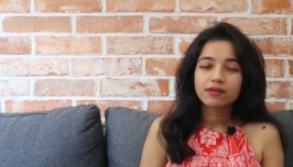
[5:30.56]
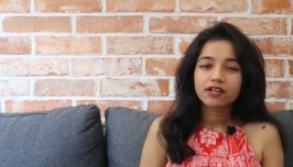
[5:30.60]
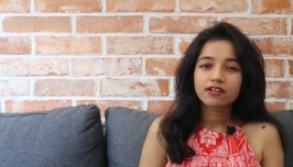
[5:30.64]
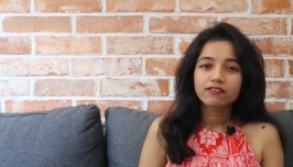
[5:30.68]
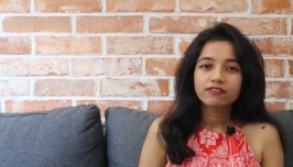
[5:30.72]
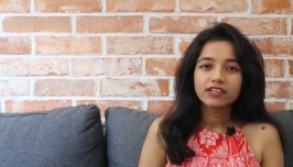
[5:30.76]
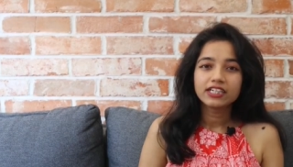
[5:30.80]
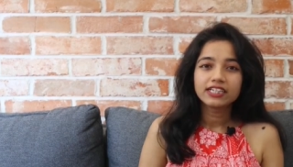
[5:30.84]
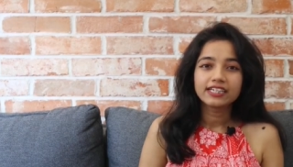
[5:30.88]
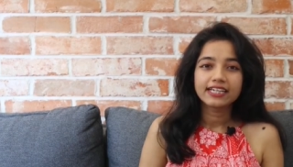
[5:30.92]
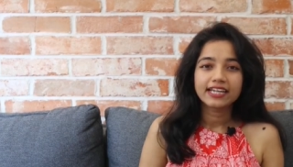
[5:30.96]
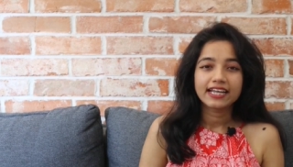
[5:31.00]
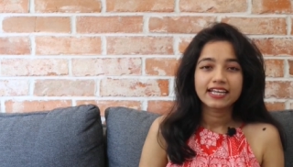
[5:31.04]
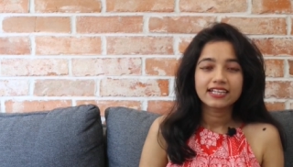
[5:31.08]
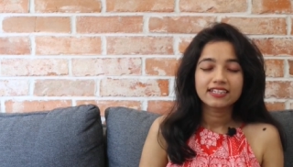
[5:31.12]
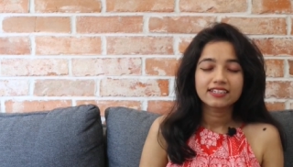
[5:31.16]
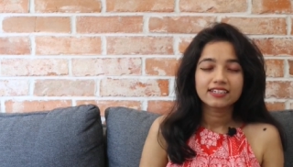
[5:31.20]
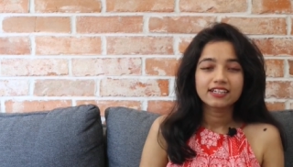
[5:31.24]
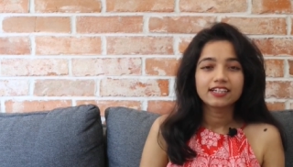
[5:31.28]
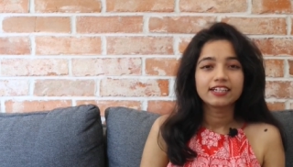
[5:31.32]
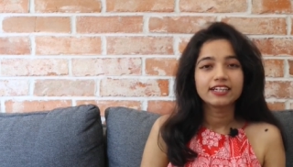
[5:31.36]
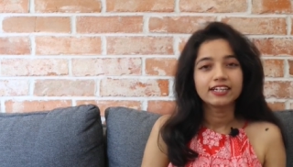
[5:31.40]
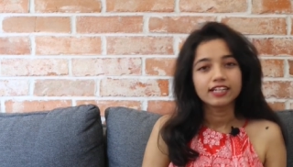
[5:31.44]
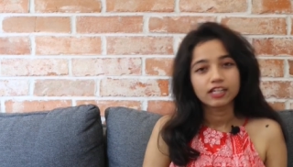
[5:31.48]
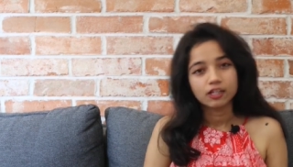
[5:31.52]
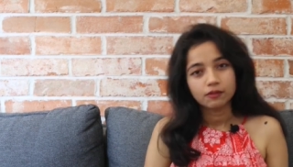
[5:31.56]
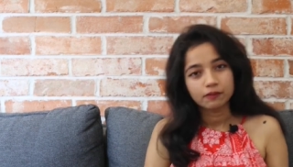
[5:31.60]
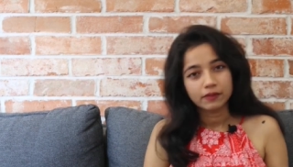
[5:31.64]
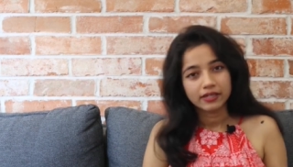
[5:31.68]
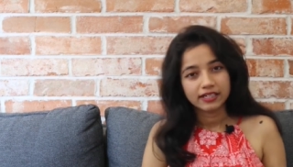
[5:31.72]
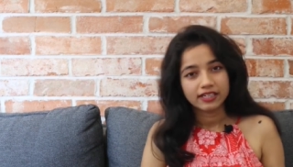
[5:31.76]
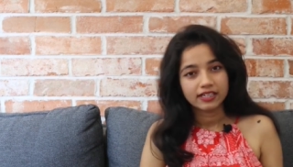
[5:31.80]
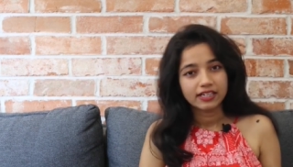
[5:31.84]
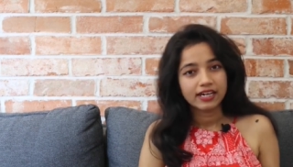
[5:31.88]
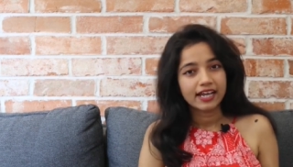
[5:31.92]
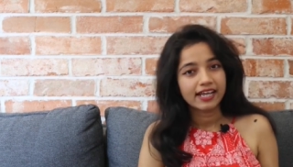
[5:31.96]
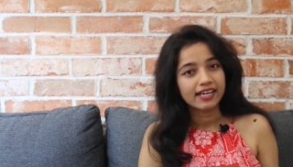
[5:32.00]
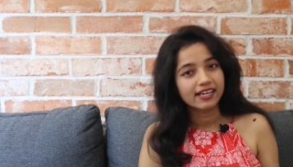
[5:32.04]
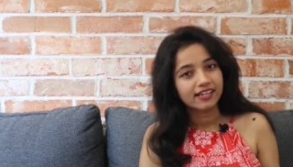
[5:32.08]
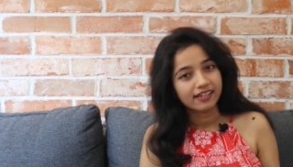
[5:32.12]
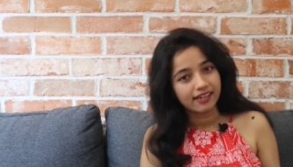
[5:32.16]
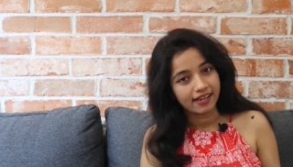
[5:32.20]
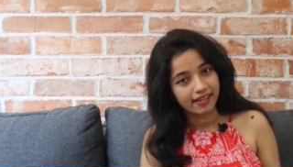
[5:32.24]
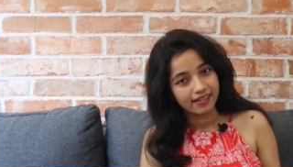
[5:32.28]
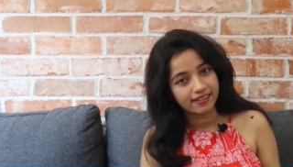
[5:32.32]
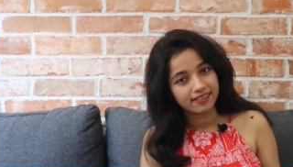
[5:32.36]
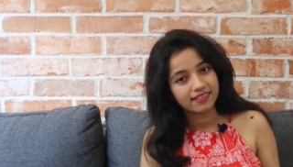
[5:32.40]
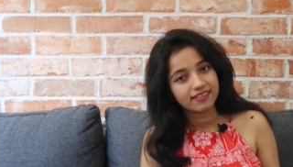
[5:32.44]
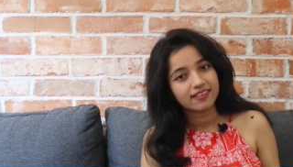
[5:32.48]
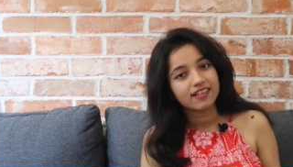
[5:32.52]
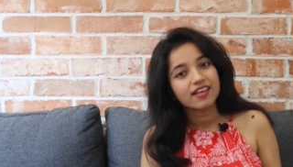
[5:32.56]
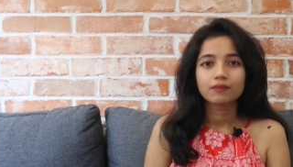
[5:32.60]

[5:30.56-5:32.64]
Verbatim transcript: milk will taste a little bit like rice.